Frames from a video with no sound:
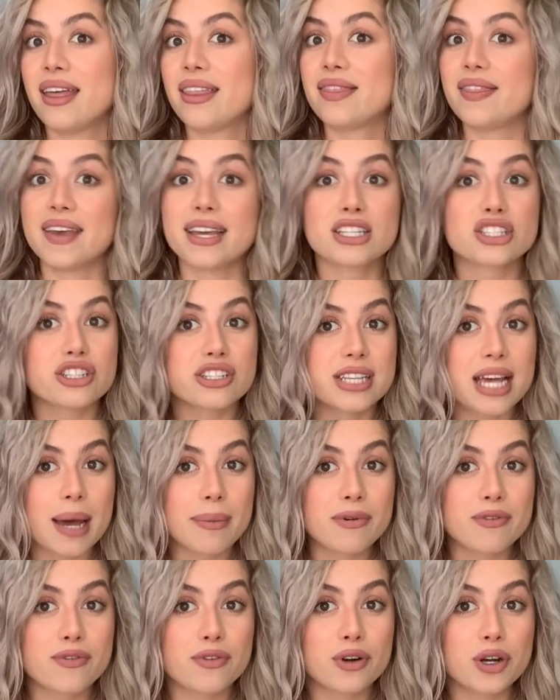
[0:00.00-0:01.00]
Things just
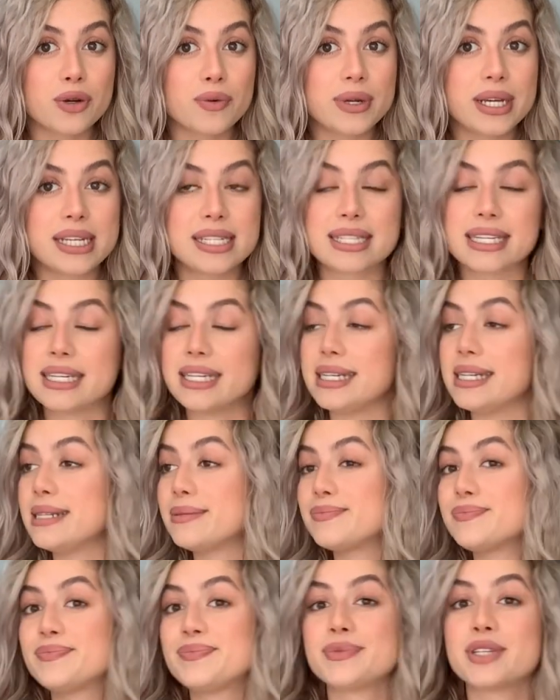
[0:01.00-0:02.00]
happen for a reason.